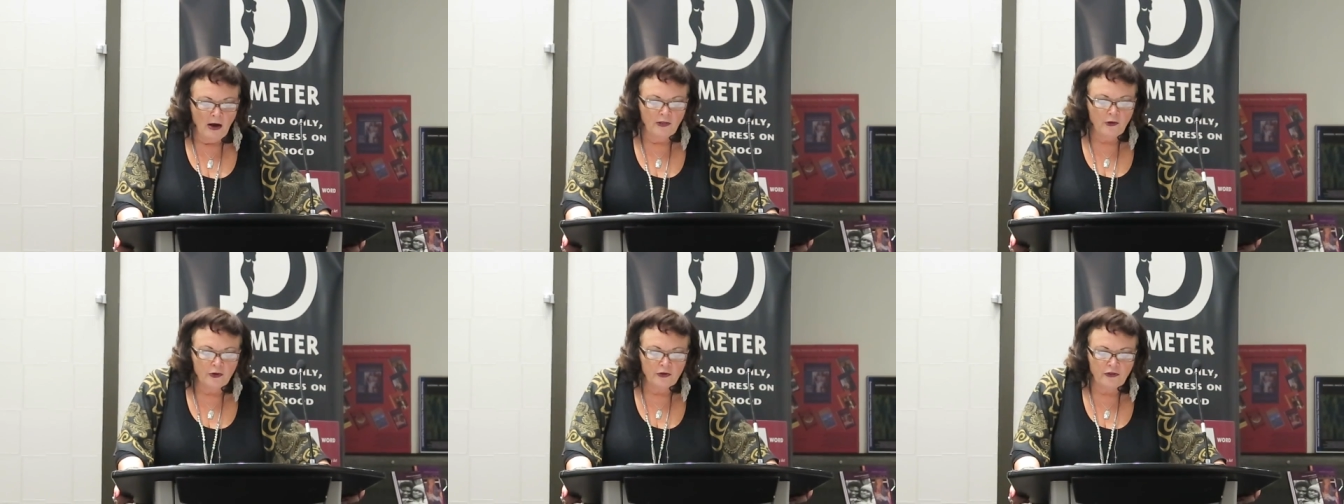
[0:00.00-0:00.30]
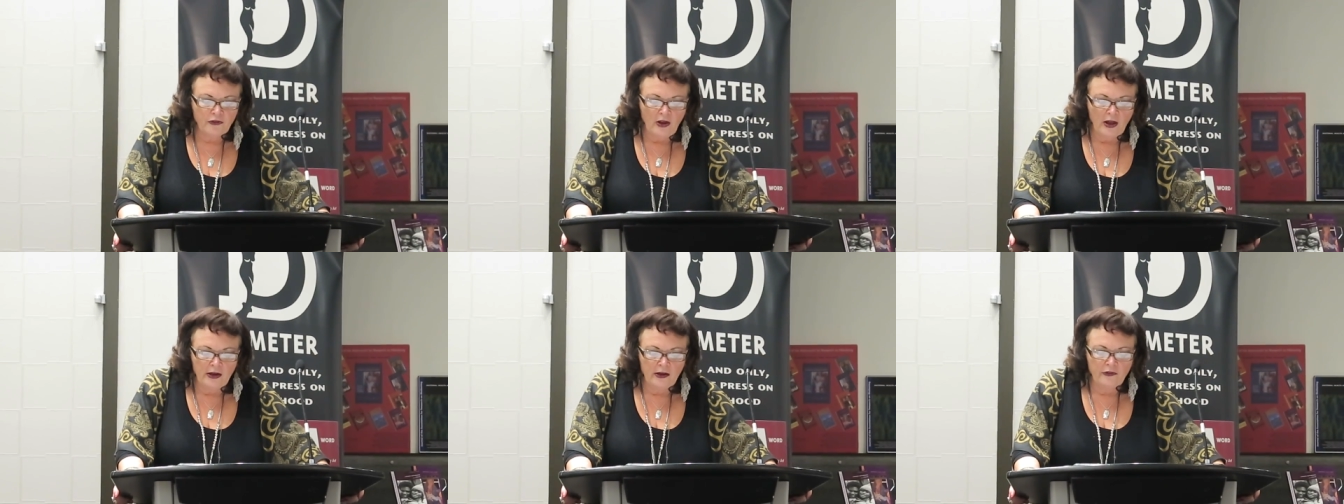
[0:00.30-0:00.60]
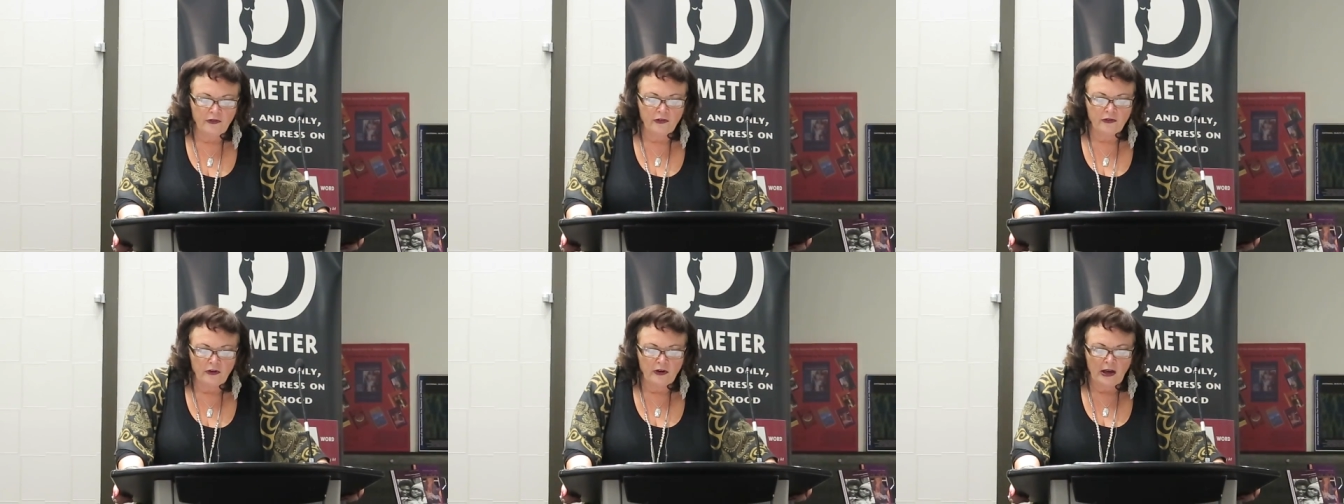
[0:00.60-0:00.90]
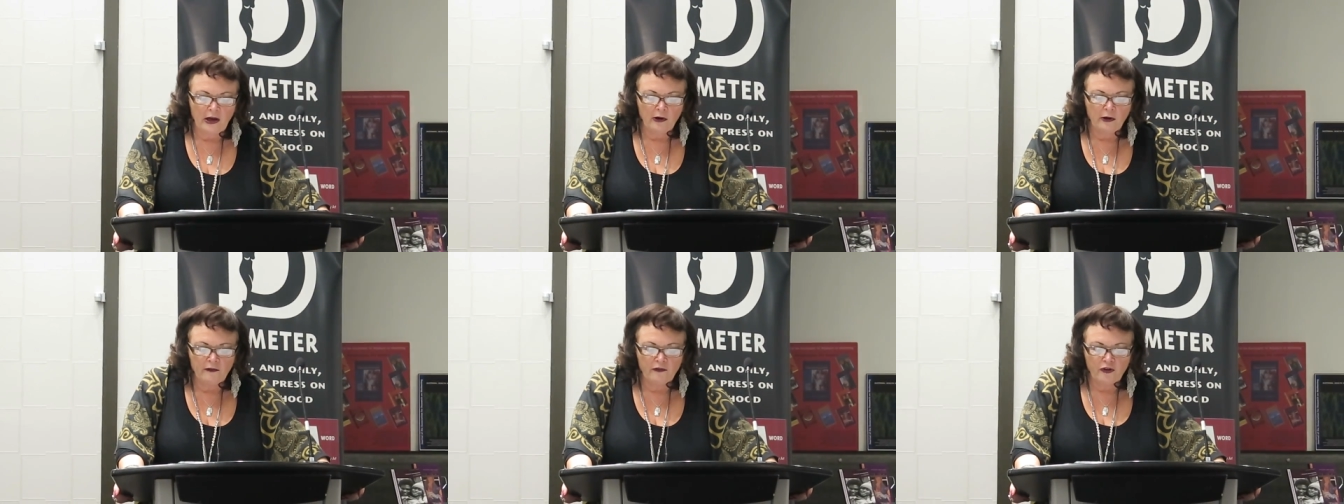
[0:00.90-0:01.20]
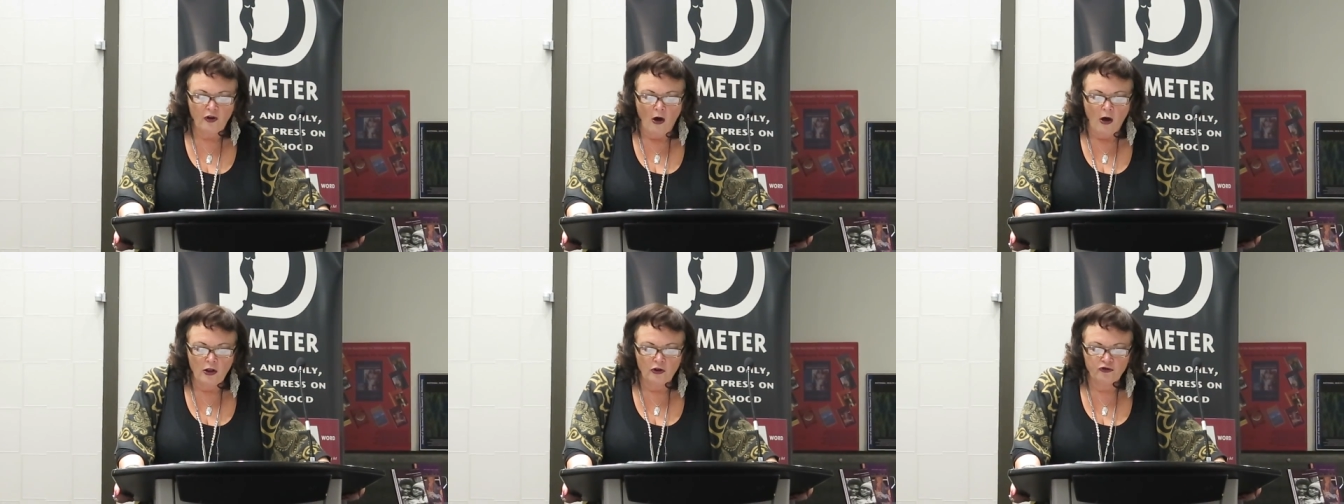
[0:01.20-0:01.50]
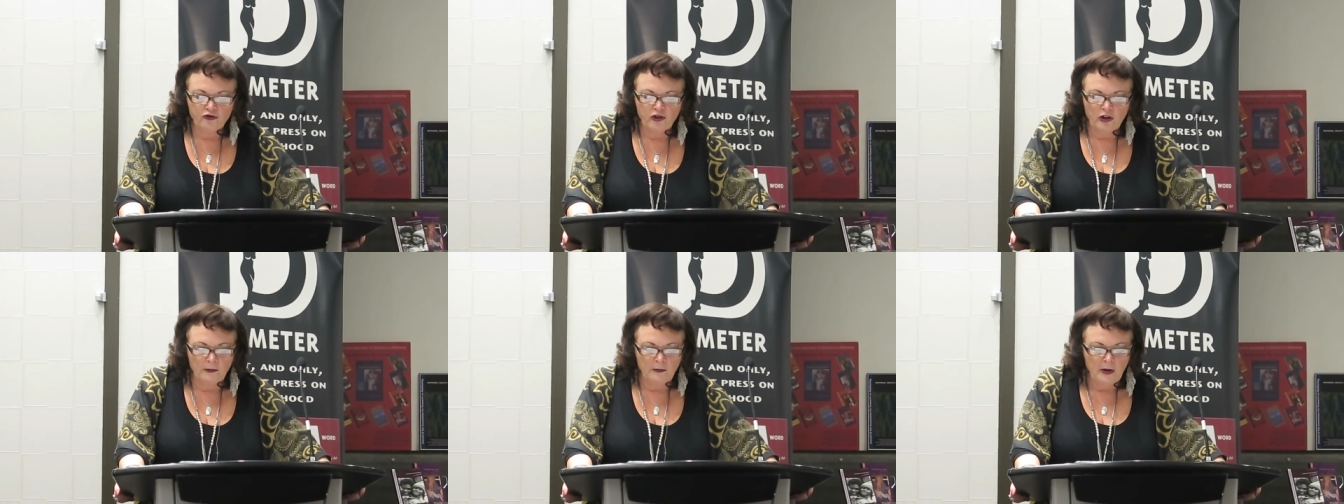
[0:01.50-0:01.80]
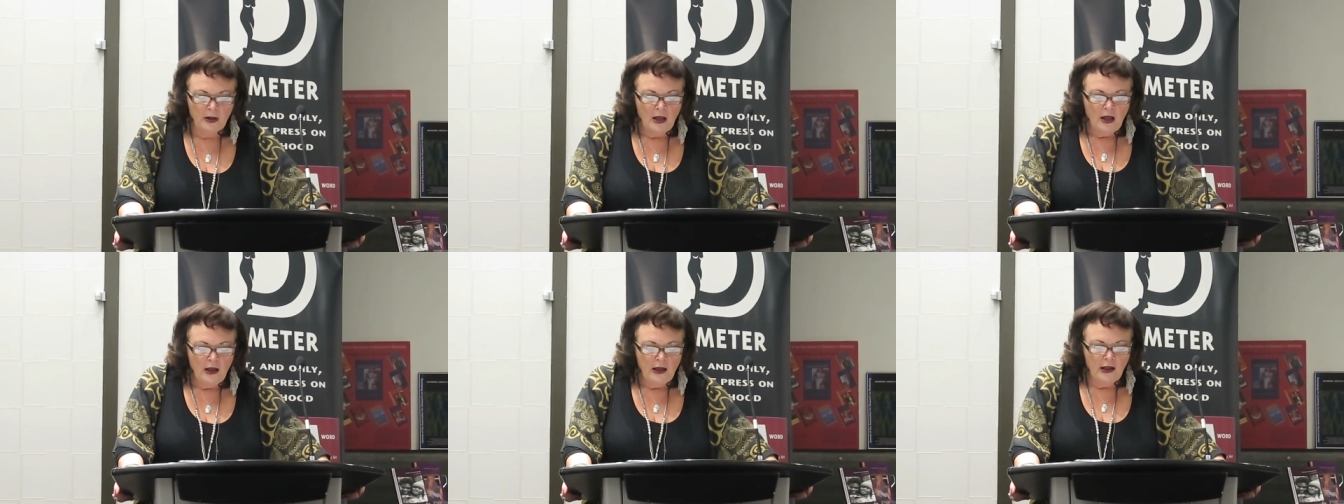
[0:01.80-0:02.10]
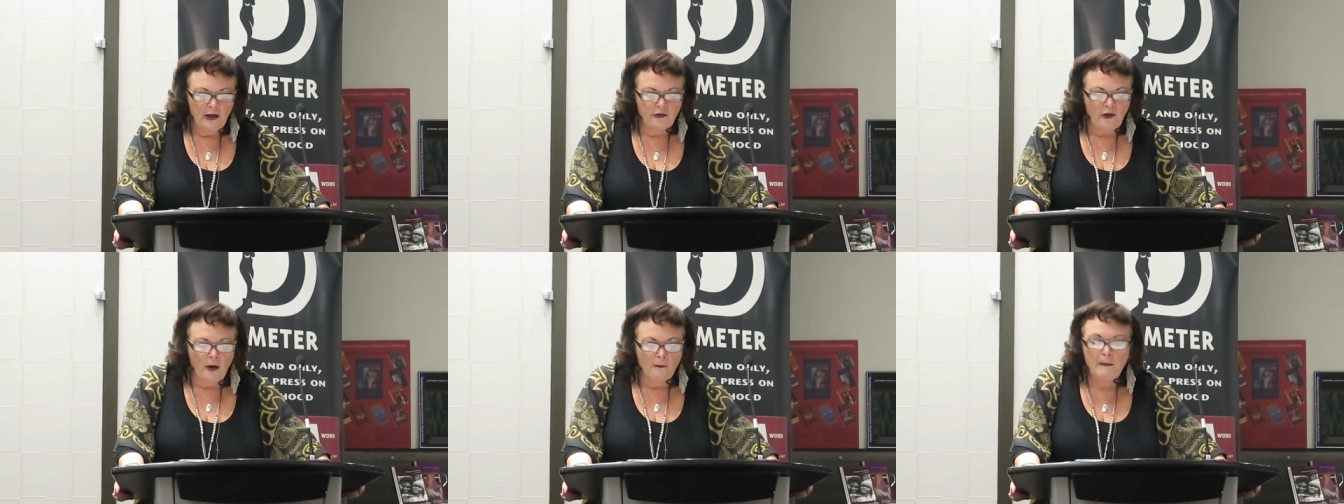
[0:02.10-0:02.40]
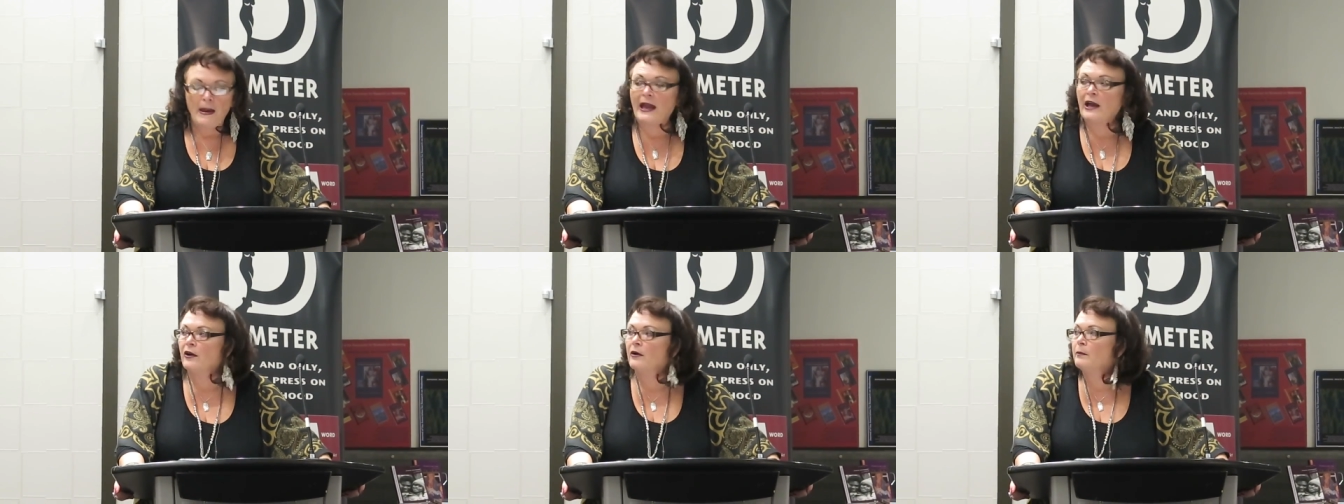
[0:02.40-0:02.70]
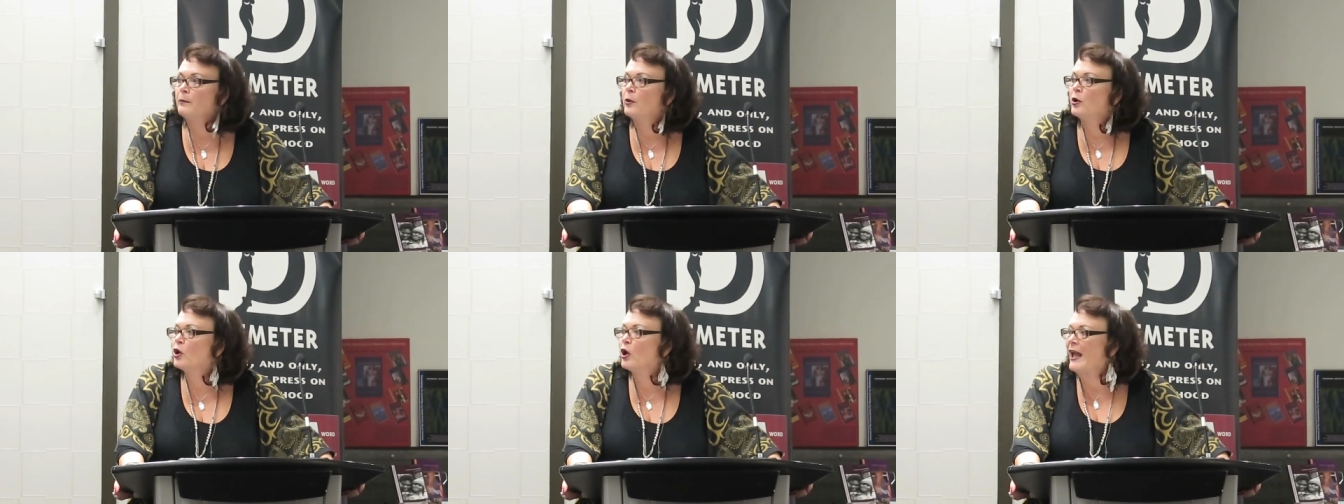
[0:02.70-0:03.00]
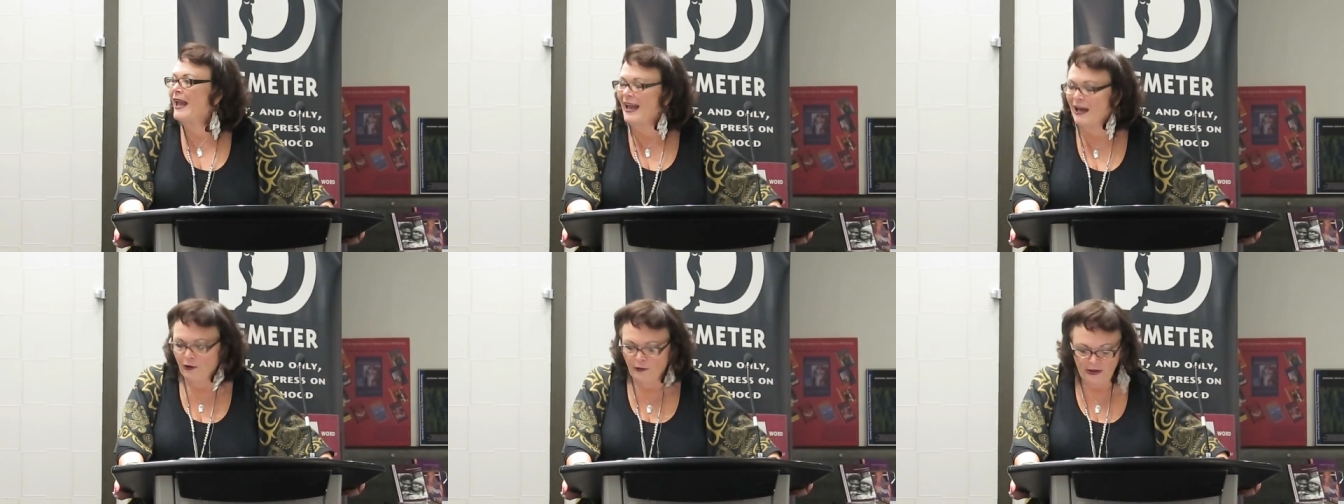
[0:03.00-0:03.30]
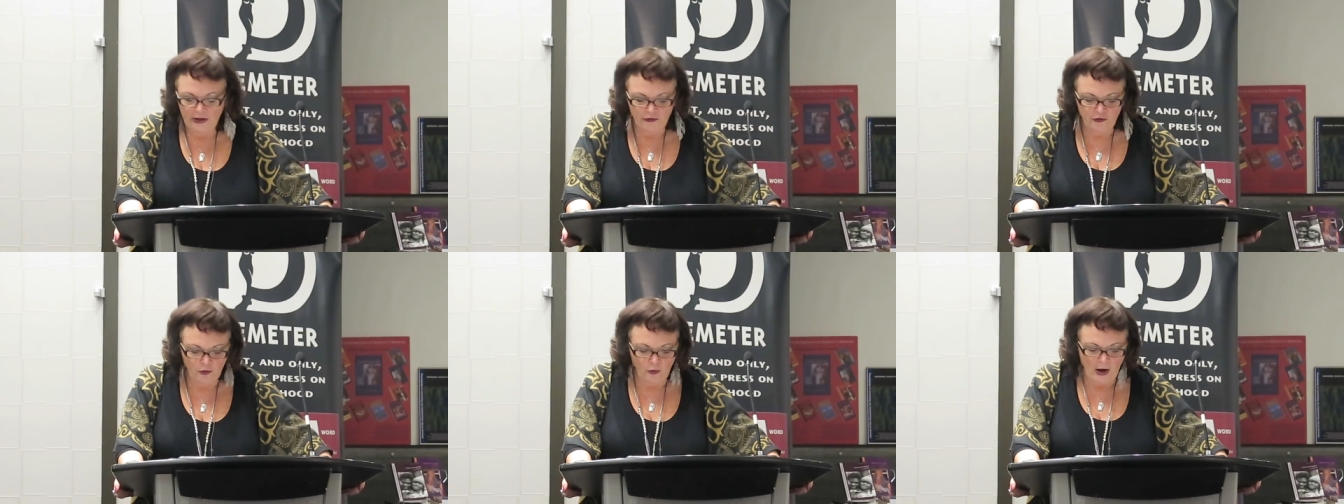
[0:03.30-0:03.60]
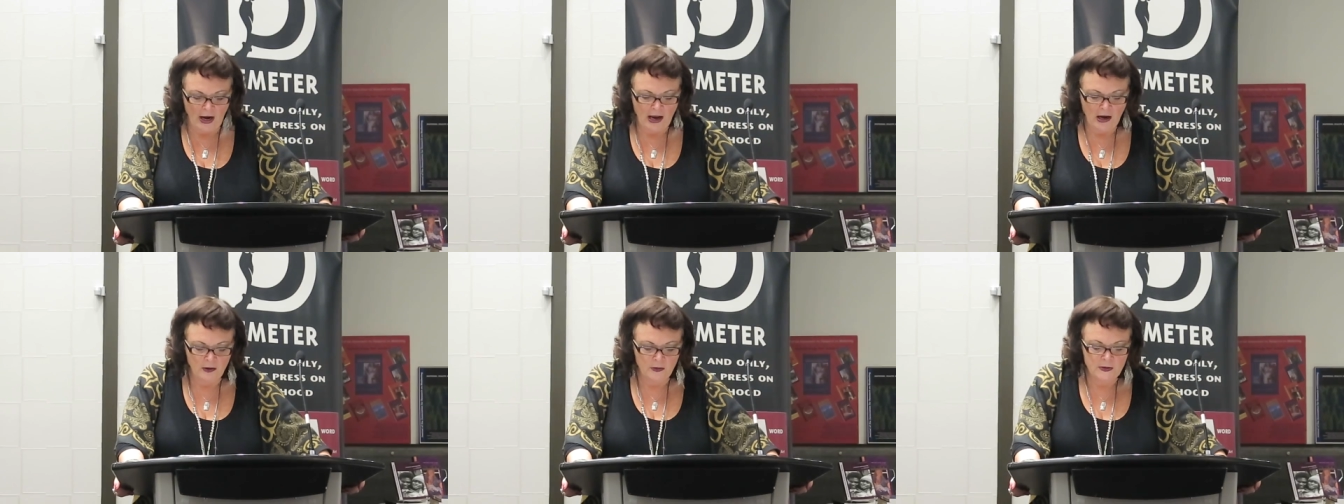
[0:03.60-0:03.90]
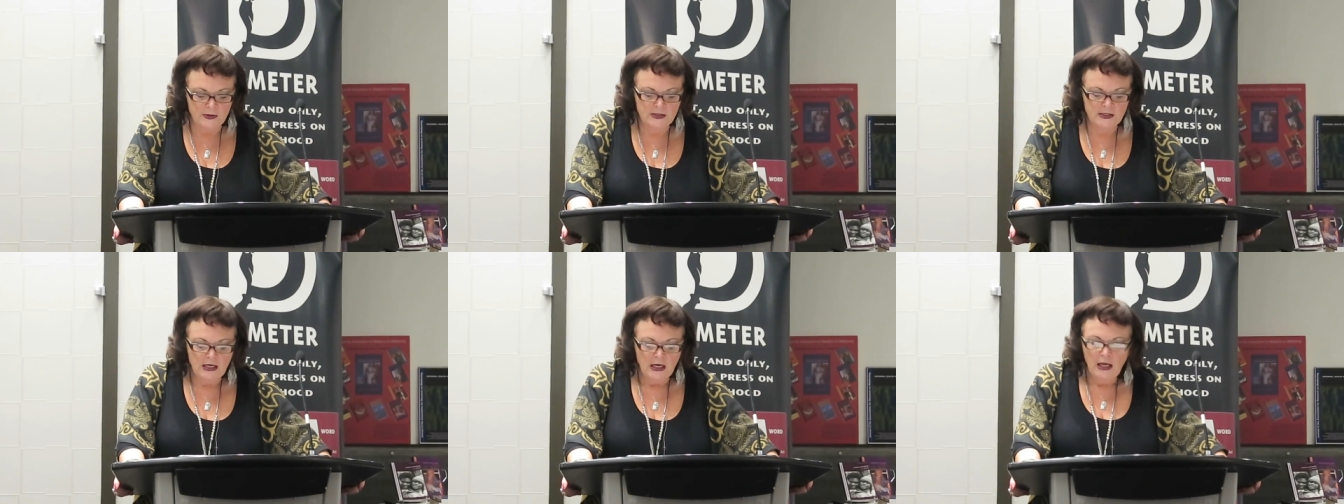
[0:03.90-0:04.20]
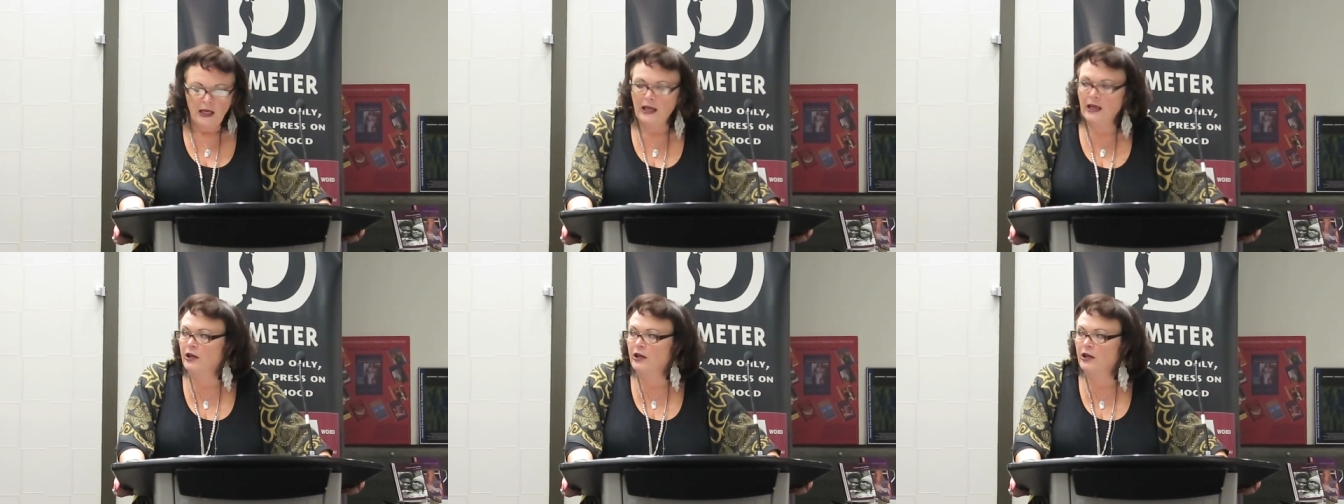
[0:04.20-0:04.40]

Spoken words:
Motherhood studies as an area of scholarship is on precarious grounds,